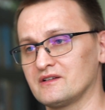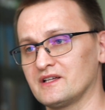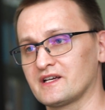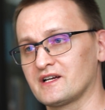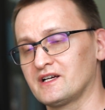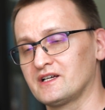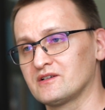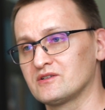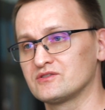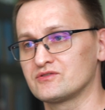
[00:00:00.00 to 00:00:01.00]
like
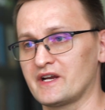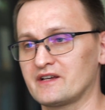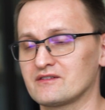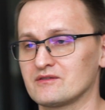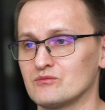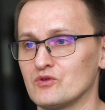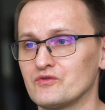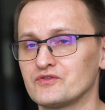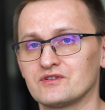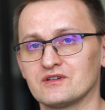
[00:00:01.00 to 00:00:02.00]
tracked,
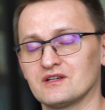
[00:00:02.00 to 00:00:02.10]
moved